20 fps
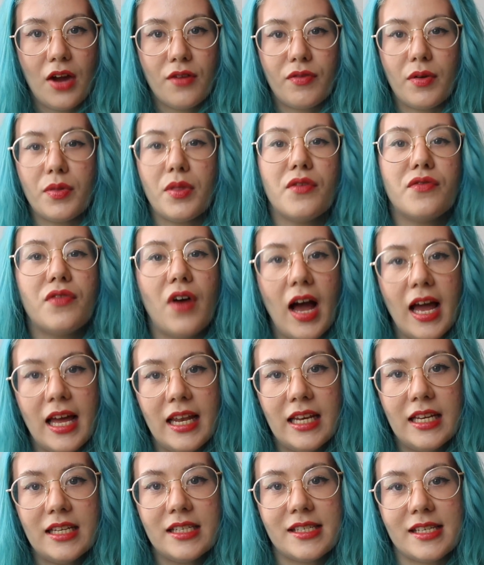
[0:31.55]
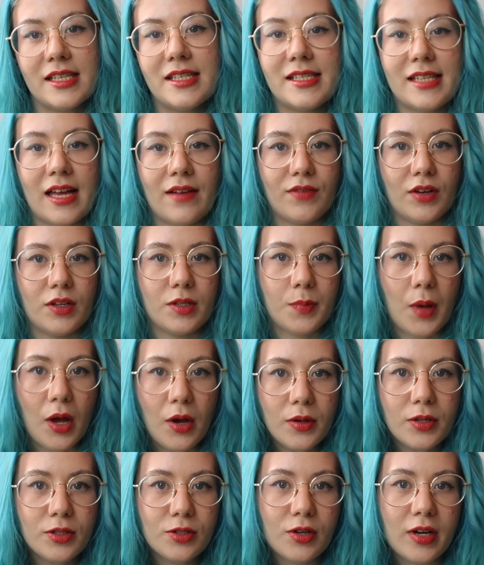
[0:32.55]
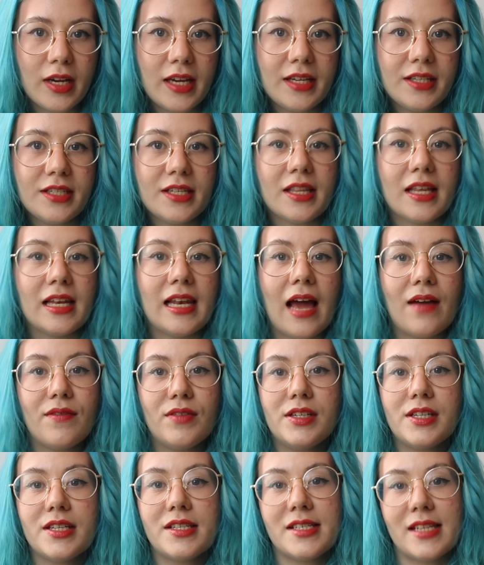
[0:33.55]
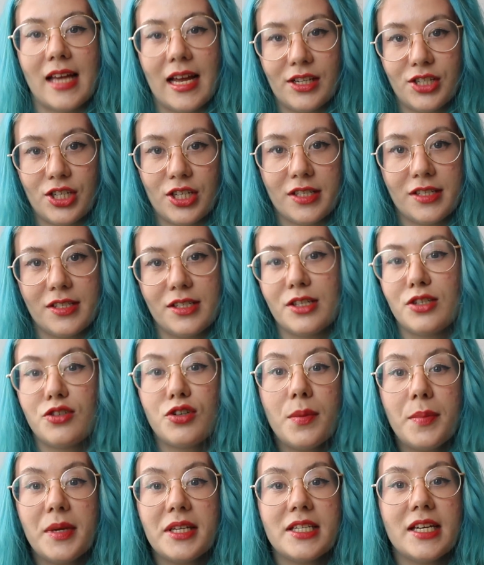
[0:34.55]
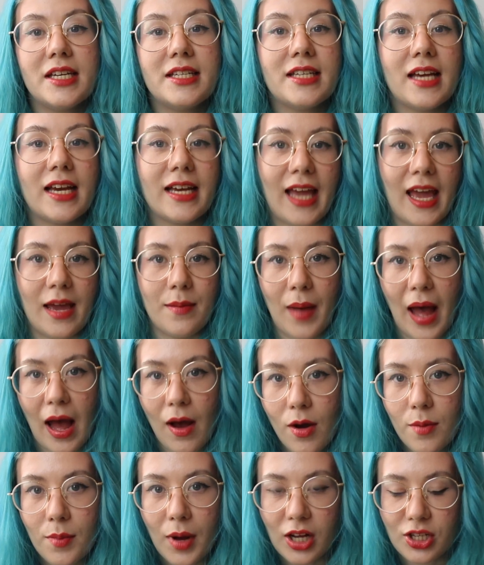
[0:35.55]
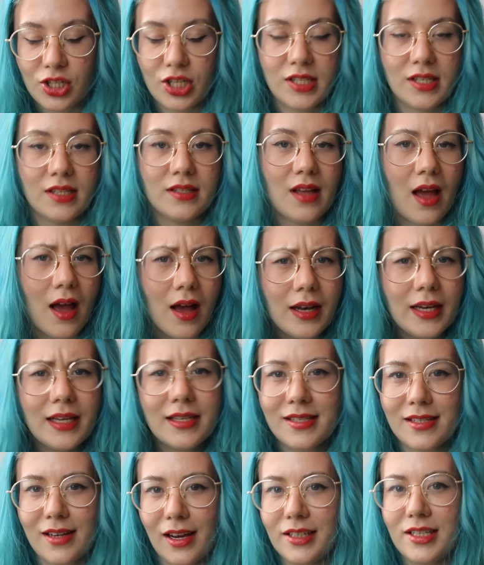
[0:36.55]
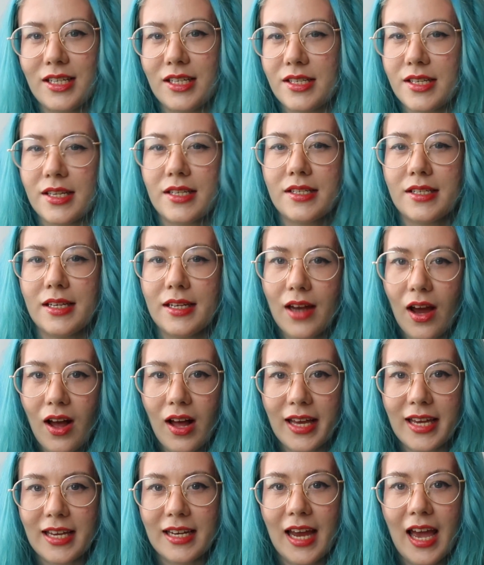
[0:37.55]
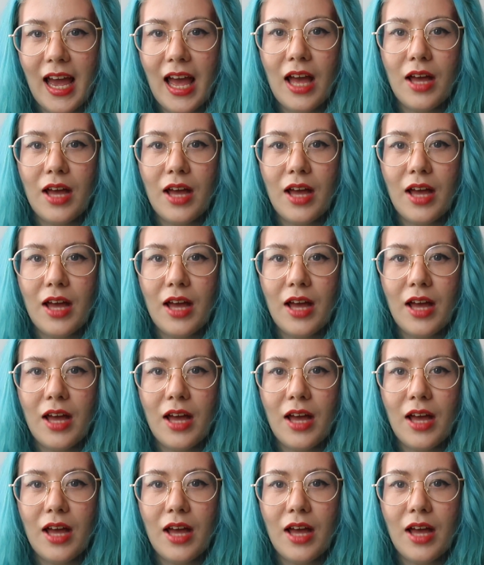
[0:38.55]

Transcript: From the violets in Sappho's poetry to the lavender sashes distributed at gay power marches as early as 1969,